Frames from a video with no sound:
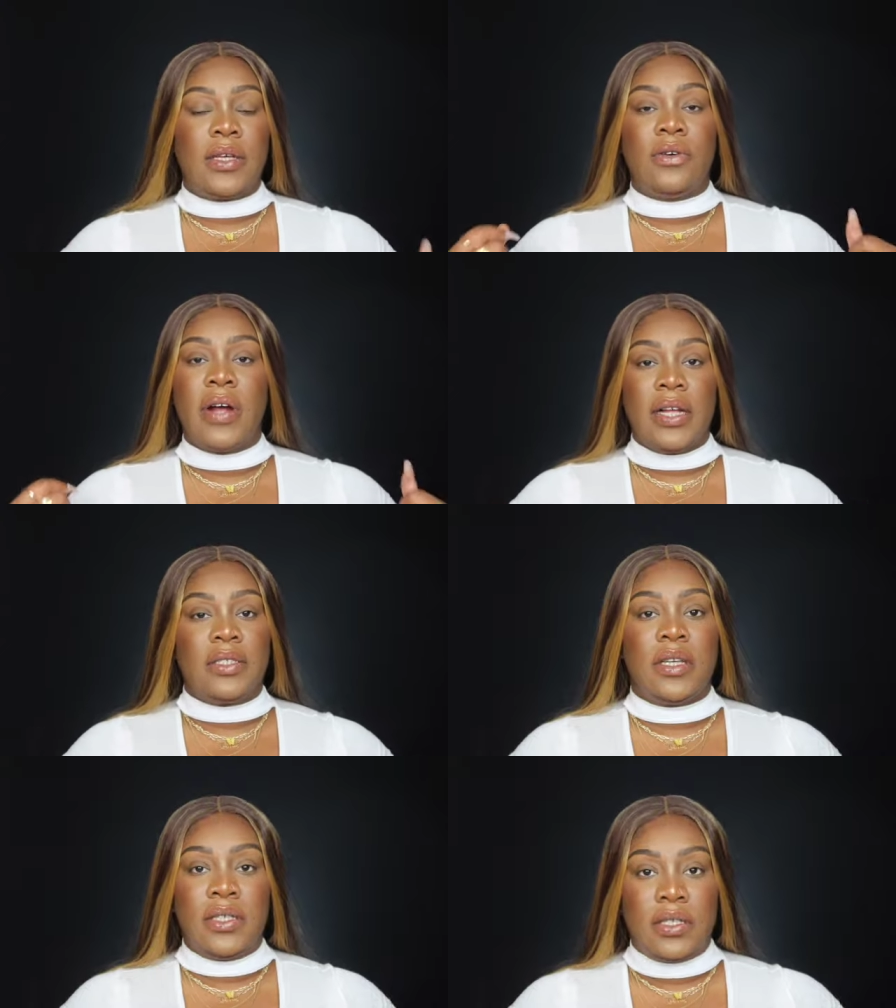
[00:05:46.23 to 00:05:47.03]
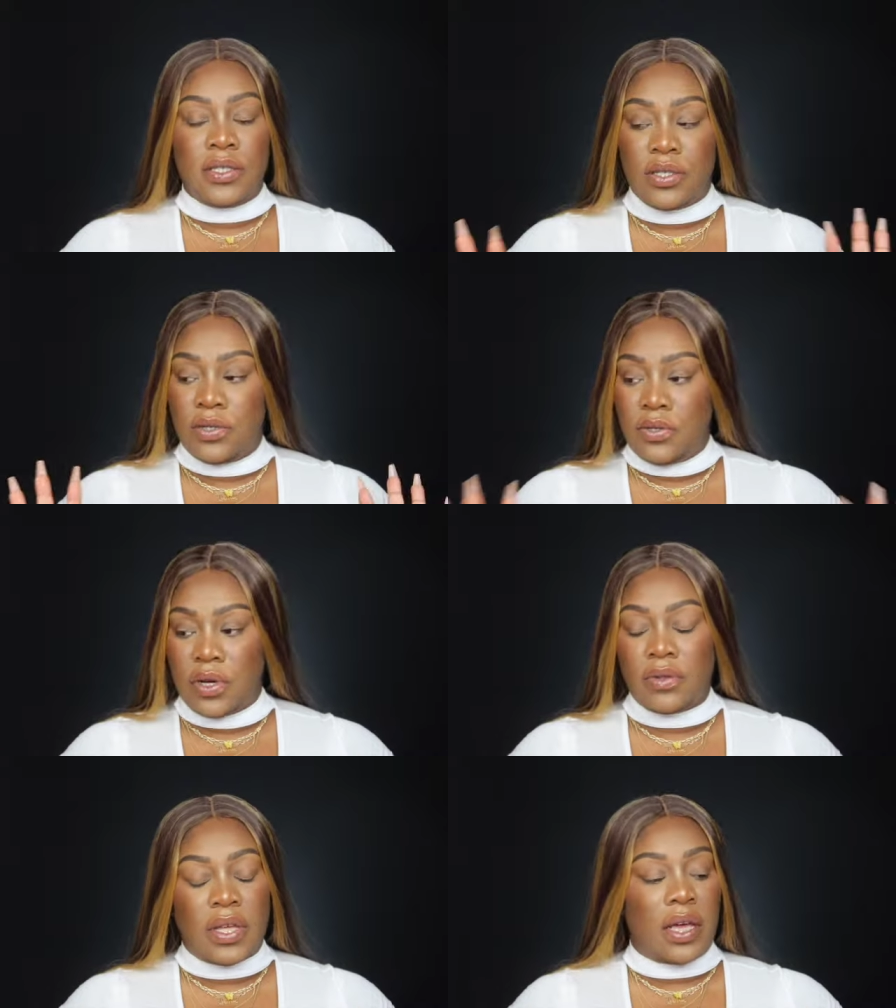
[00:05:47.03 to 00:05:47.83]
congratulations do
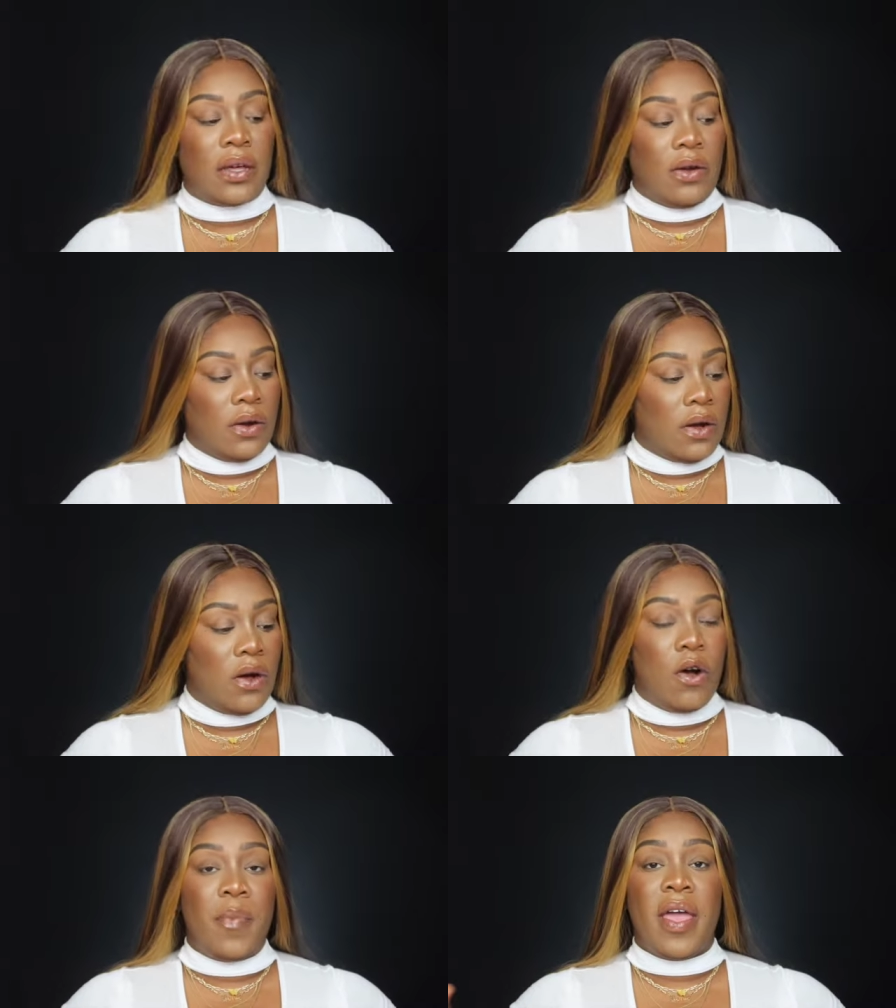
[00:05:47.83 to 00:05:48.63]
your thing girl i hope